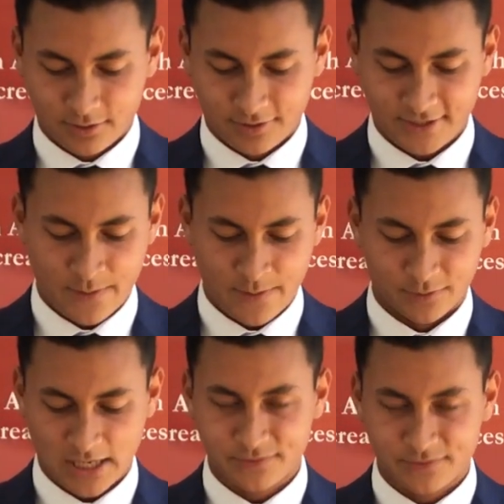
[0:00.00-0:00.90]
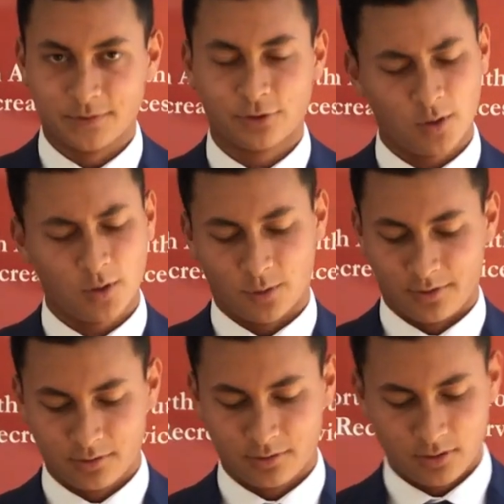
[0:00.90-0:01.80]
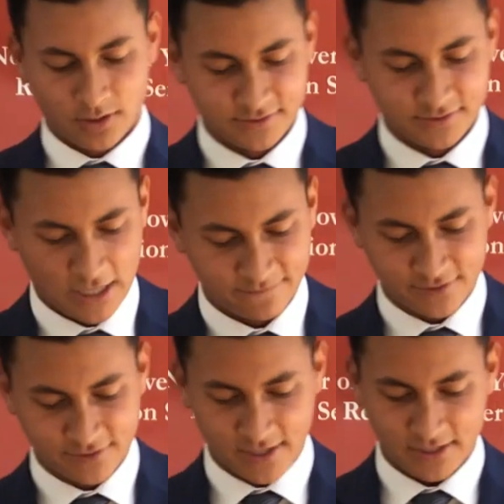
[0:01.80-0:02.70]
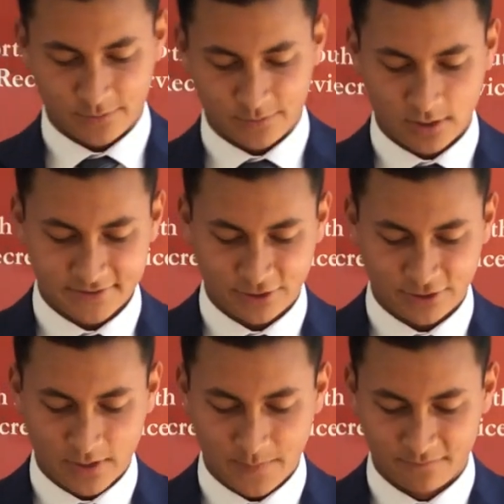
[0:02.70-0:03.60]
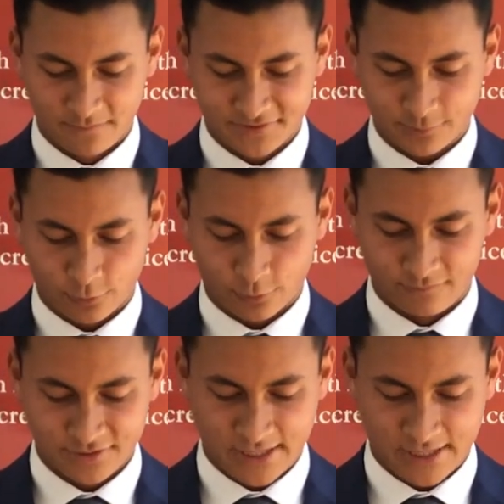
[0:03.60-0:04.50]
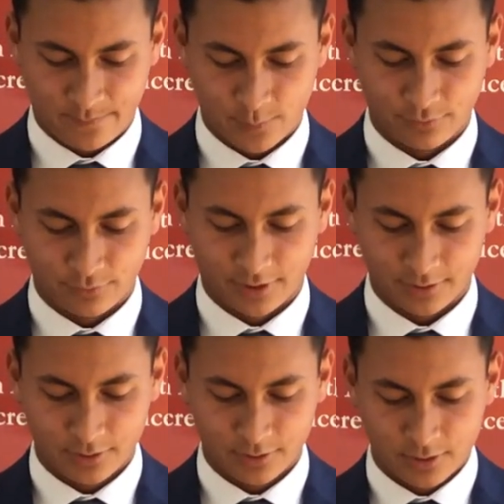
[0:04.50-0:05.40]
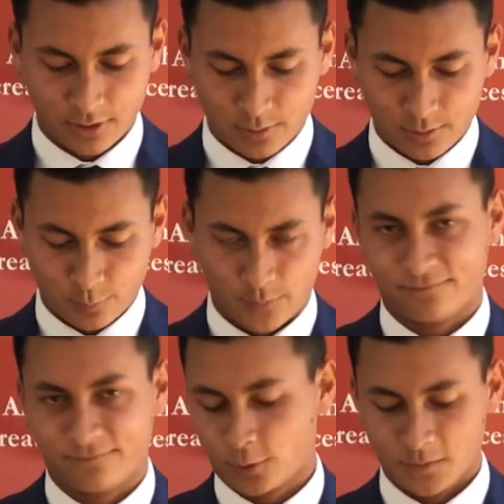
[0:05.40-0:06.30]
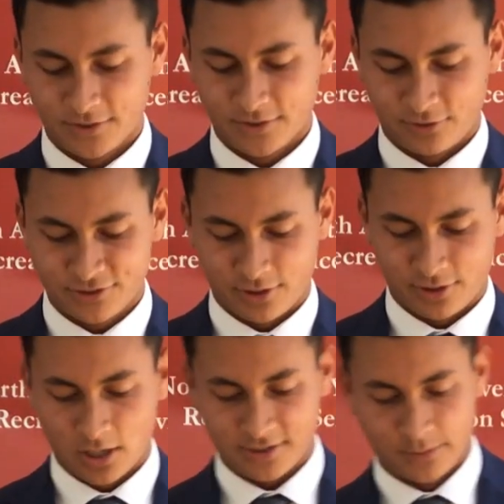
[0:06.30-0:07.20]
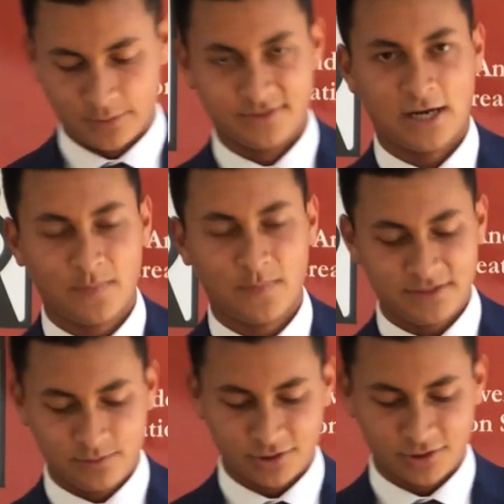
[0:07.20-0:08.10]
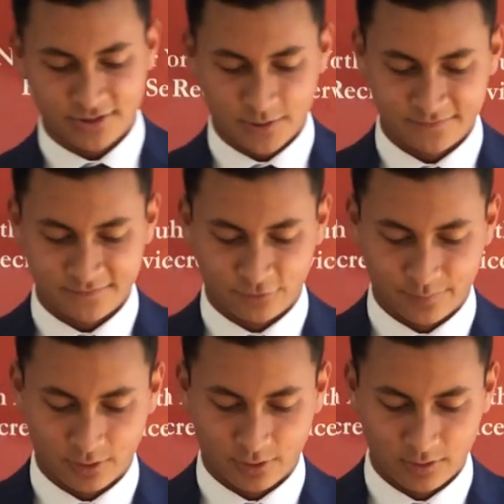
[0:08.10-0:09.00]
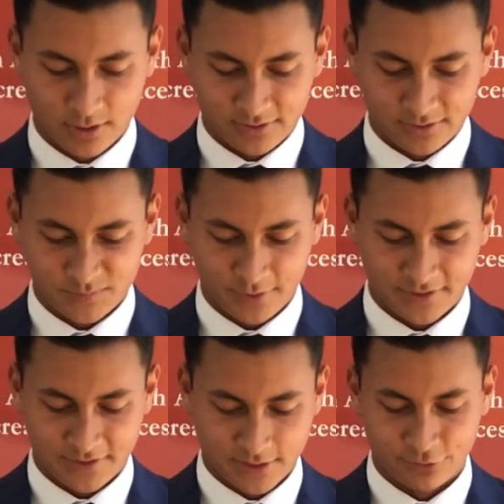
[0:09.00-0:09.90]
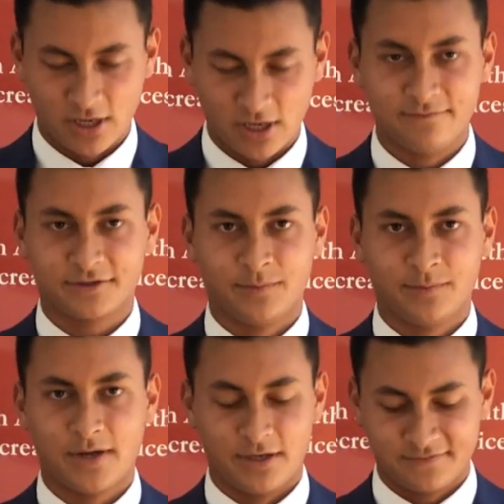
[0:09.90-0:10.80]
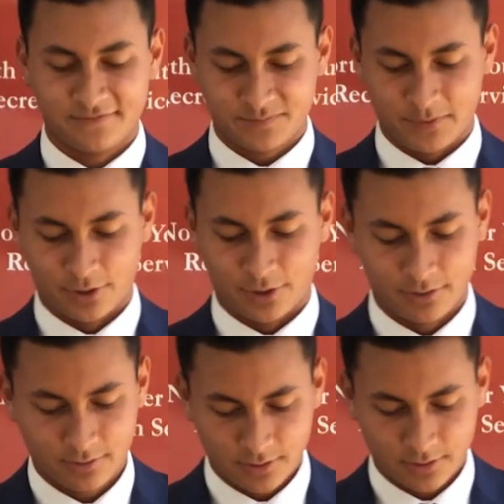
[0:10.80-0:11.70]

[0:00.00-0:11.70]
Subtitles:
This camper is absolutely growing on me. Day after day, he would constantly remind me of the score of each game we were playing. We're up 4-3 in street hockey, and we're down by 2 touchdowns in football, displayed his unrivaled competitive spirit.